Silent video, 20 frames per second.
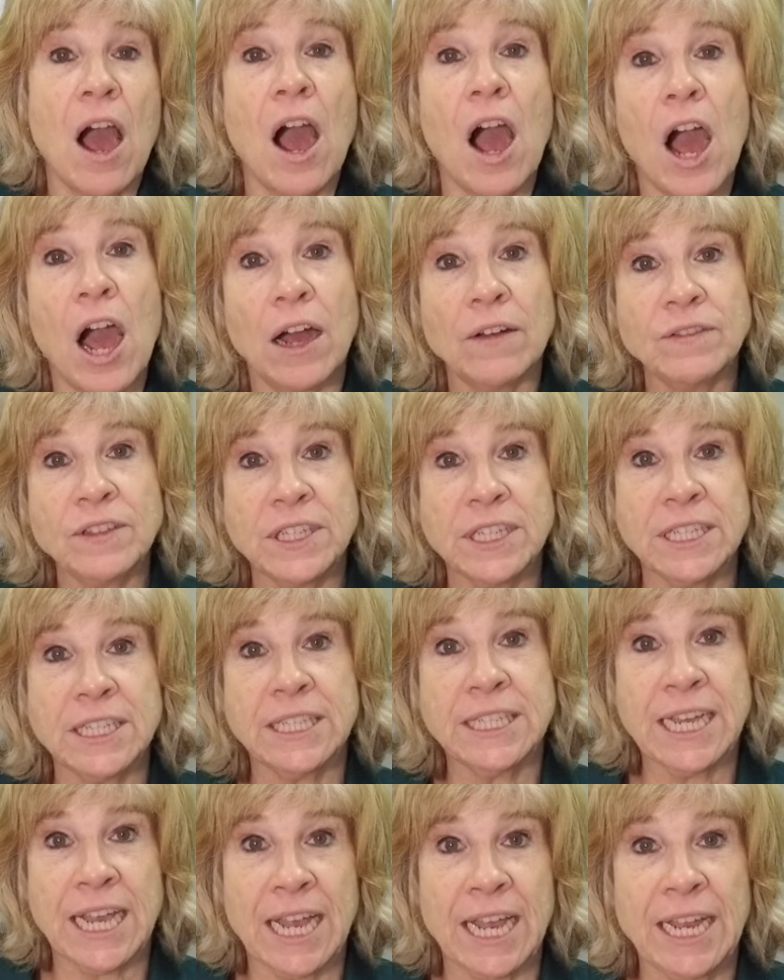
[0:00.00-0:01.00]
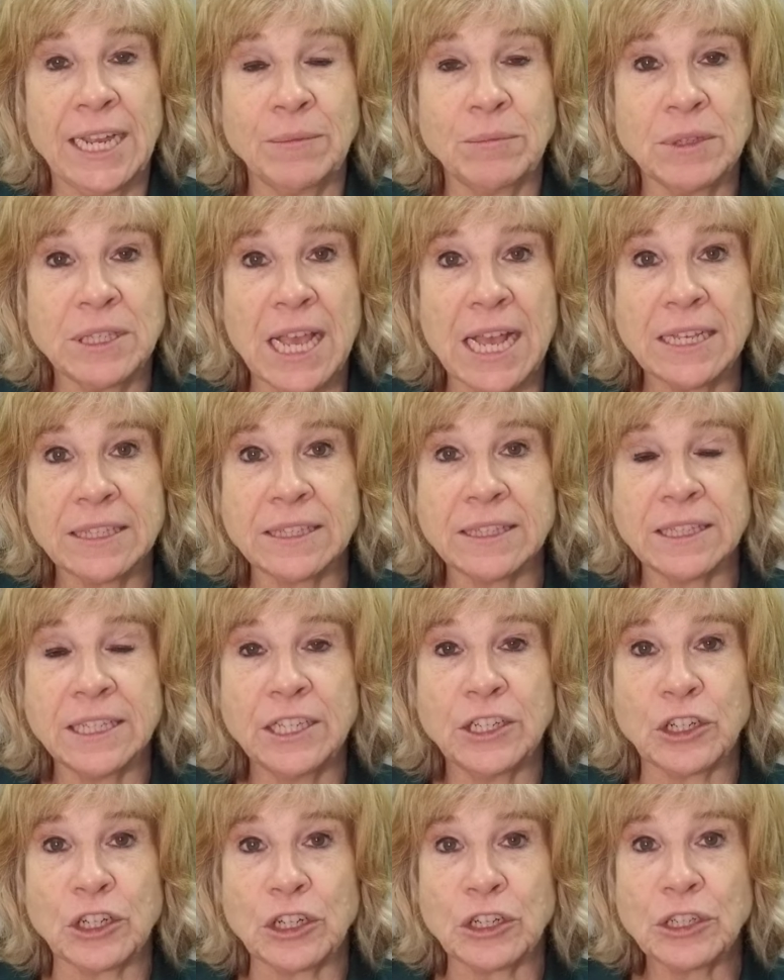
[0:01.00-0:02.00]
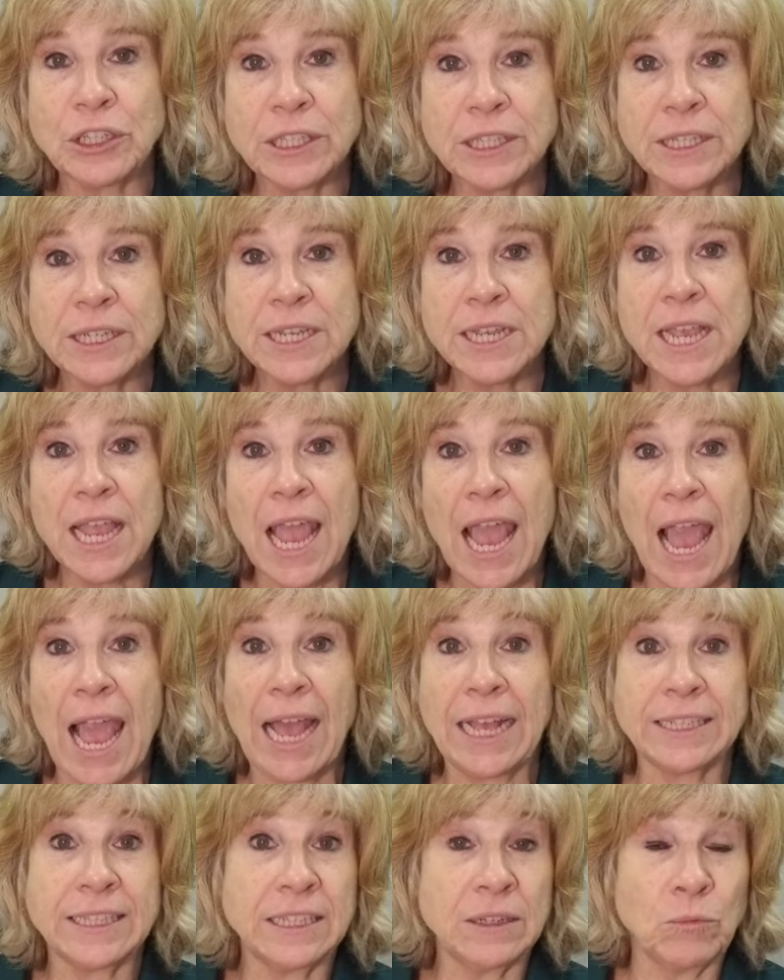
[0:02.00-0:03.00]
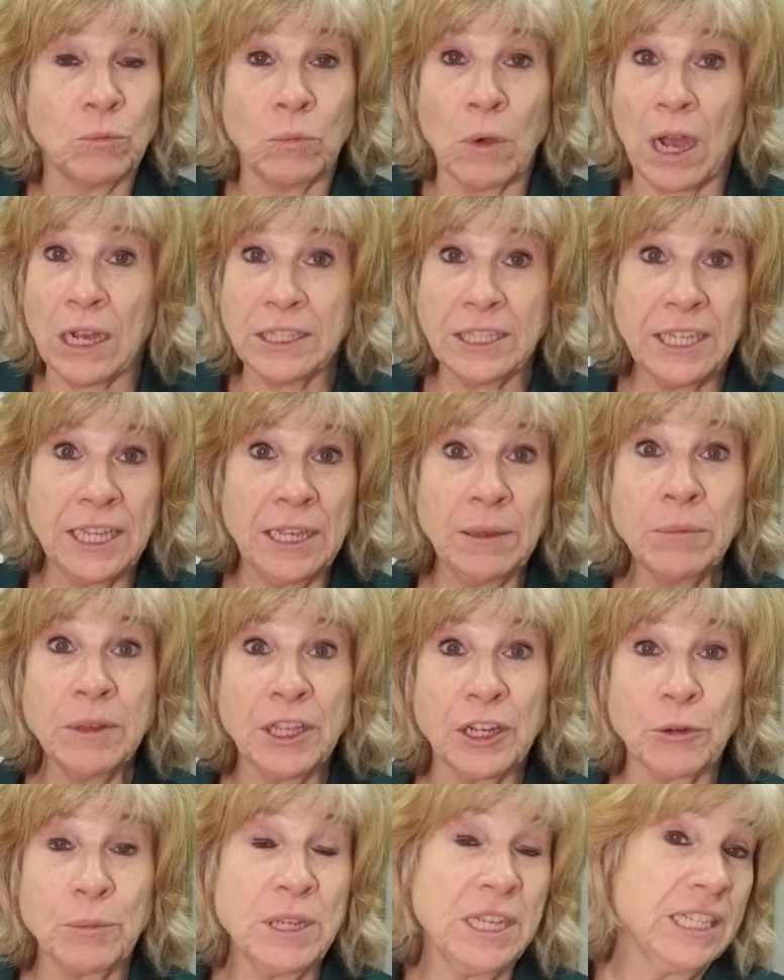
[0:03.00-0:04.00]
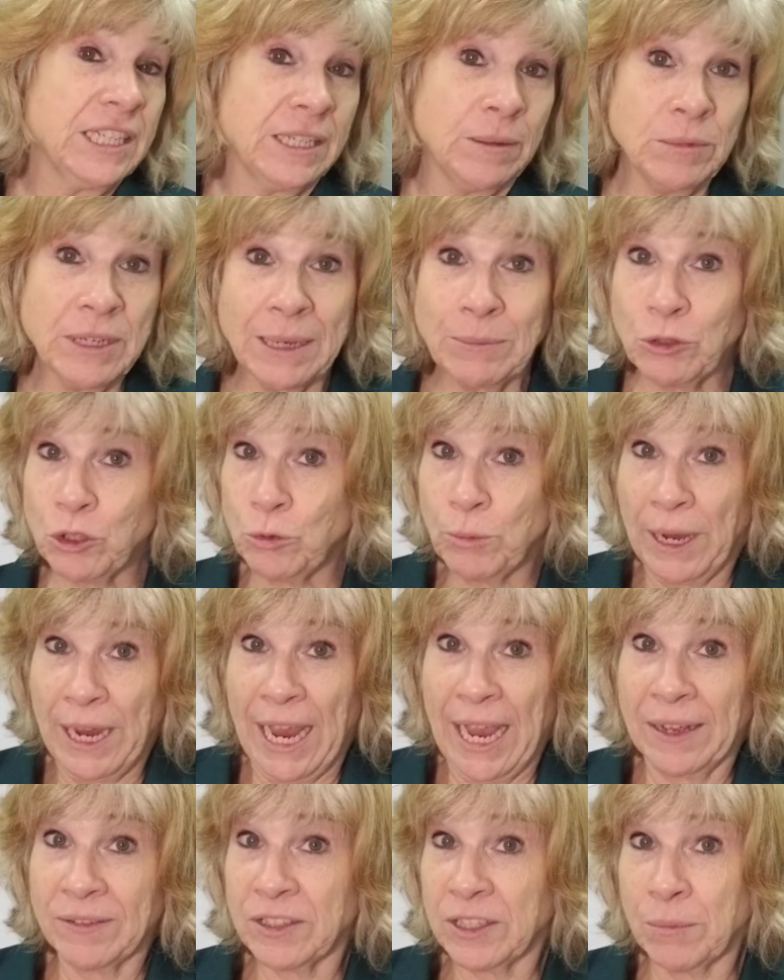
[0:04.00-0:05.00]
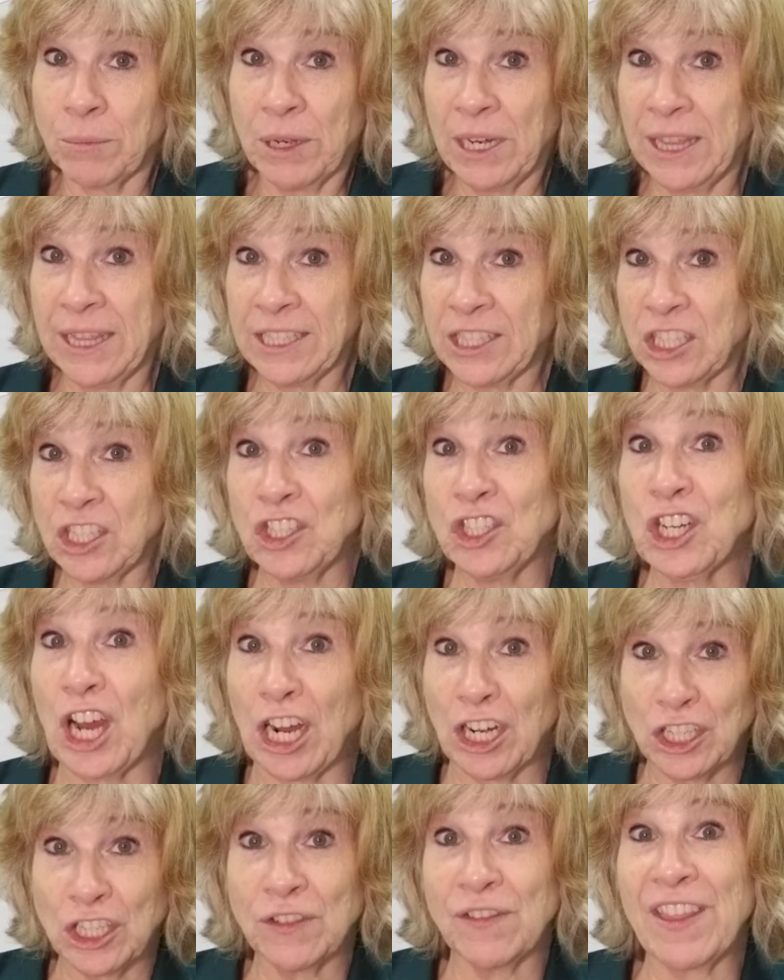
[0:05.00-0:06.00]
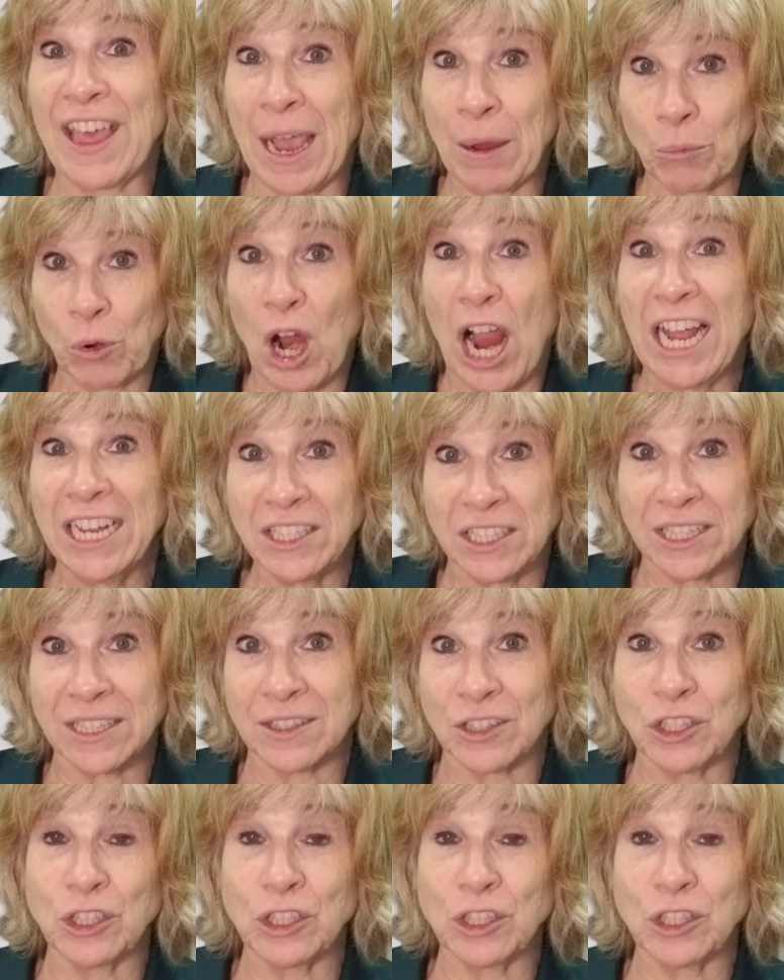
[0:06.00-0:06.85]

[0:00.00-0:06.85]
Oftentimes as leaders, as a team leader, because sometimes you might have somebody that's in charge of that project.